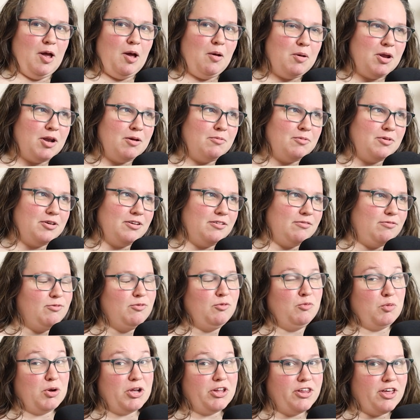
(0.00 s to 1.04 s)
I mean,
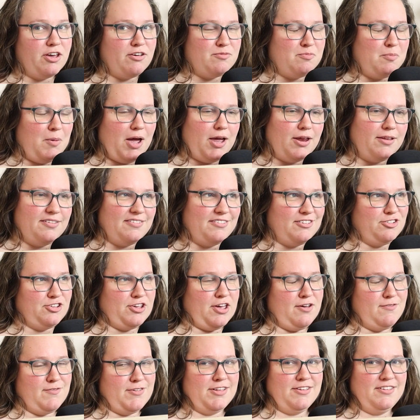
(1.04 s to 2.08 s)
in real life, mine still
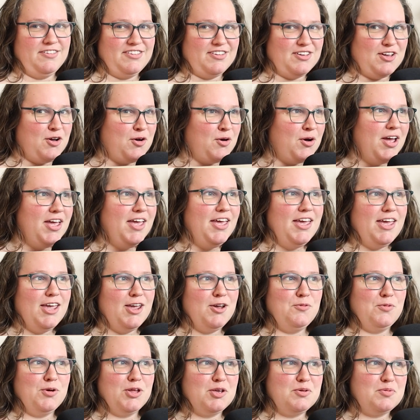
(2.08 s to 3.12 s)
haven't. So
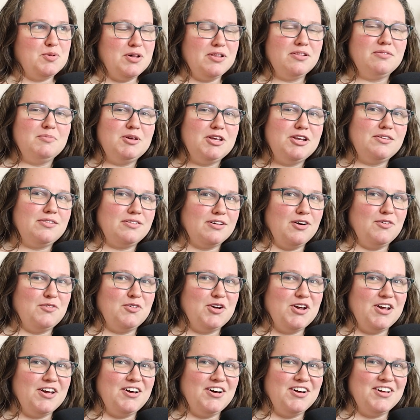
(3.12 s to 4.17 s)
it really was me
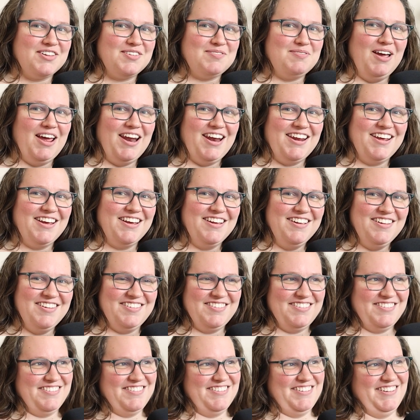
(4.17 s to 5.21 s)
discovering
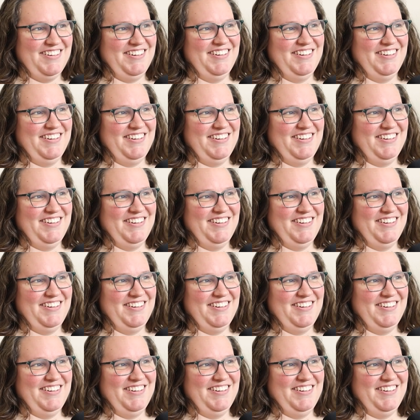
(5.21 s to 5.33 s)
cosmetics.